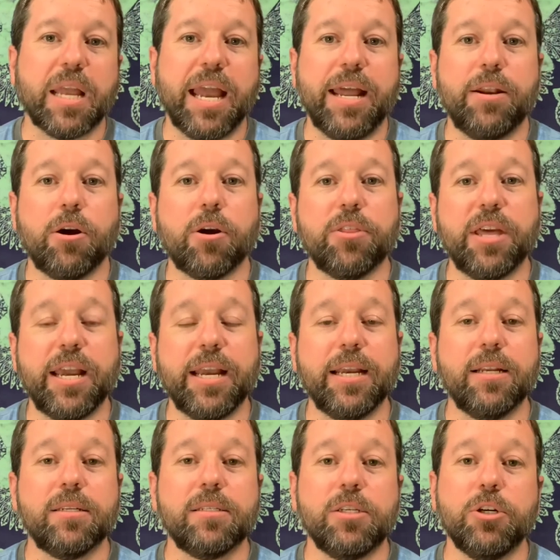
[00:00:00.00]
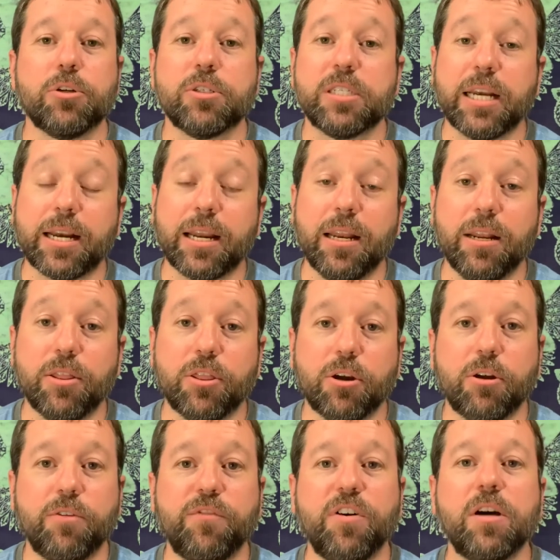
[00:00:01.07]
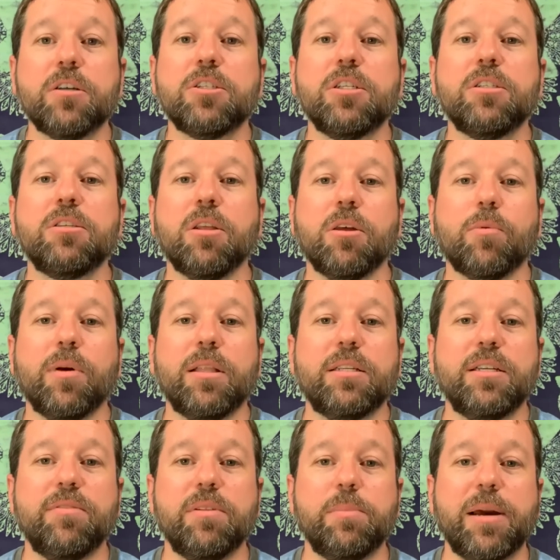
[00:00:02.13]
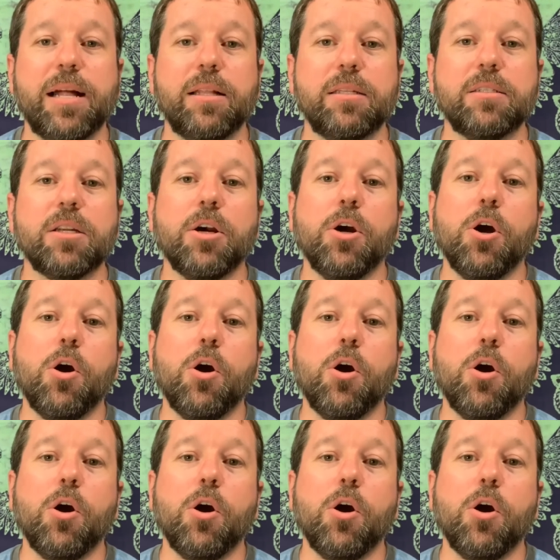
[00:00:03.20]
and are they your second and third functions so they're relatively balanced,